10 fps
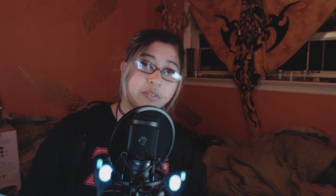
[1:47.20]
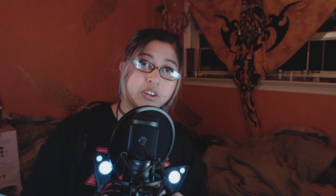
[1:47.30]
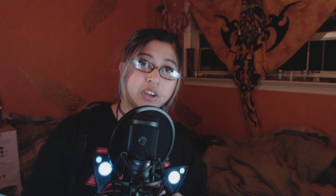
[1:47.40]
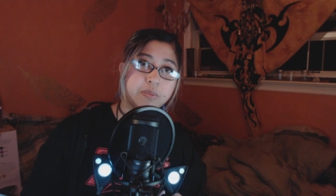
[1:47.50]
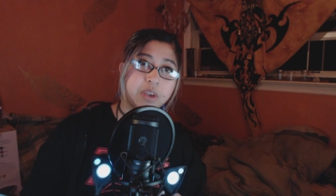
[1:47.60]

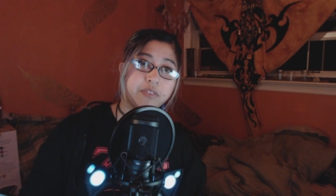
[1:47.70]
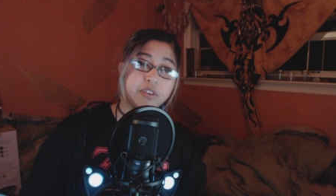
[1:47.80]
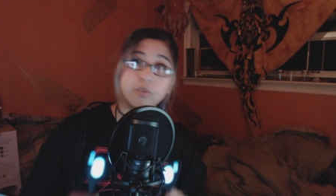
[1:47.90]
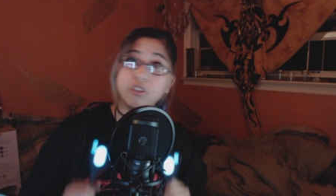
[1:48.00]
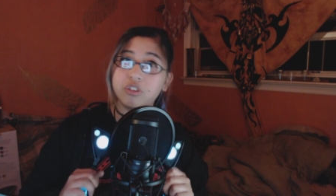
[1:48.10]
every time you
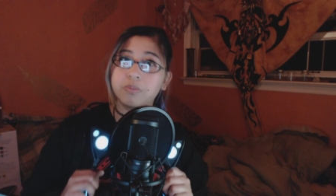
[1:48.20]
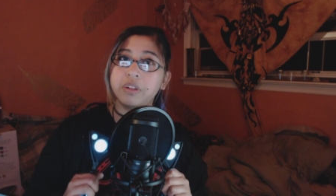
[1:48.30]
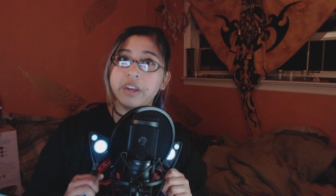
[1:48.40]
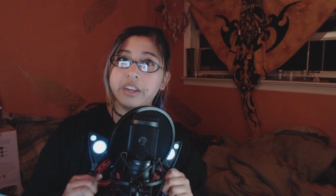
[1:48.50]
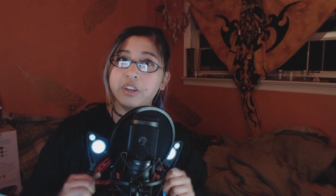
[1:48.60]
have your music
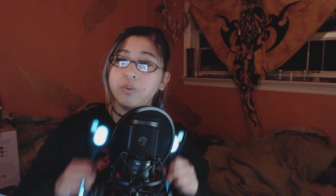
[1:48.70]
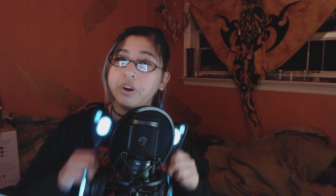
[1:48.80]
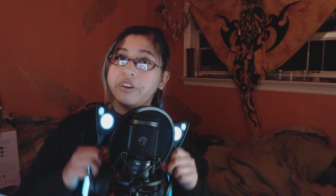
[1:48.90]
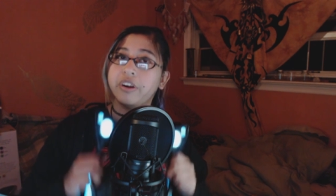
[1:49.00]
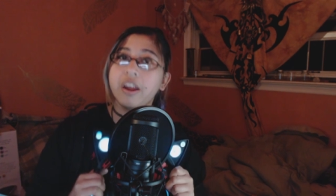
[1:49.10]
playing, you
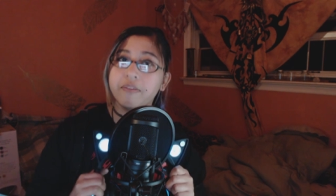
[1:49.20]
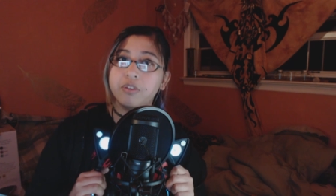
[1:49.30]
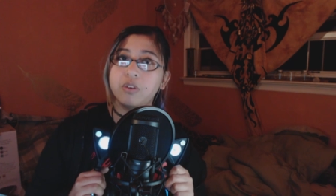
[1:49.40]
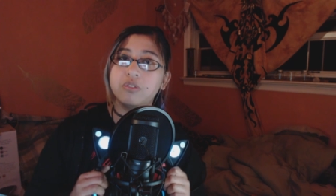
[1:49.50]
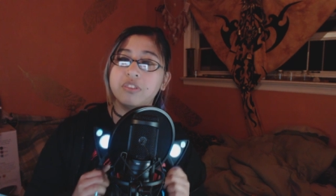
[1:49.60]
wear your
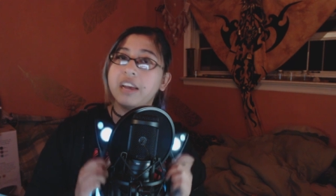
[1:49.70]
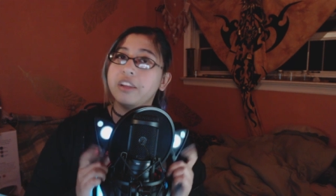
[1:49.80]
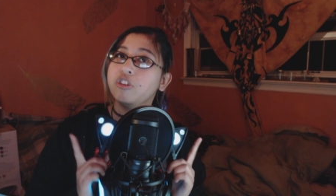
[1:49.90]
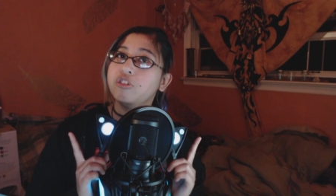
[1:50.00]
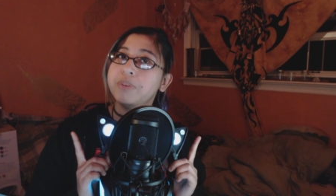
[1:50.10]
headphones,
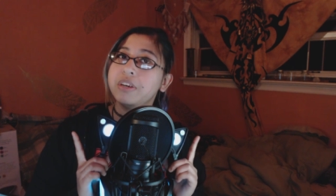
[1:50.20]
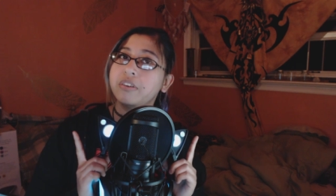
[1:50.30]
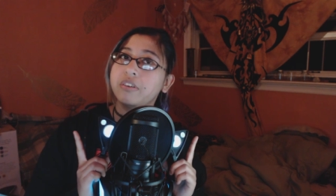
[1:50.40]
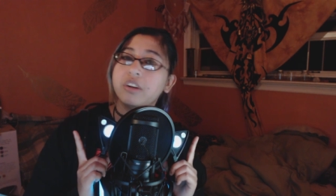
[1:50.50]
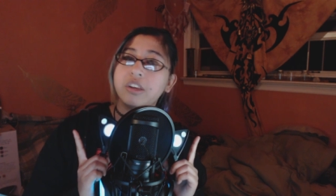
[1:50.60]
that your
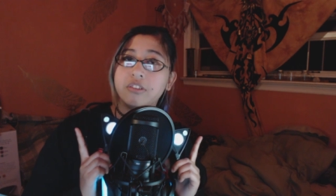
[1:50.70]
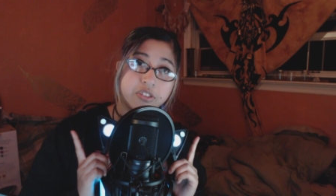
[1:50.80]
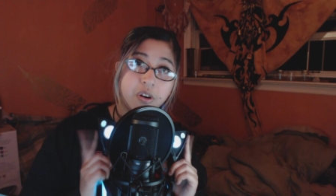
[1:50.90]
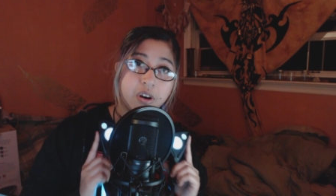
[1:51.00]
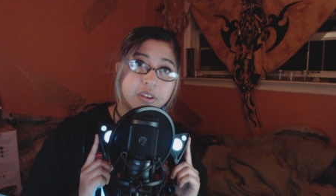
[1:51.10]
speaker
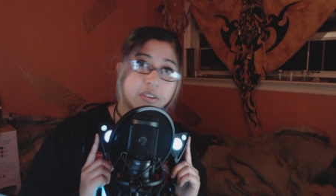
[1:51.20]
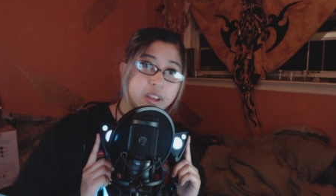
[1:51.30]
is on.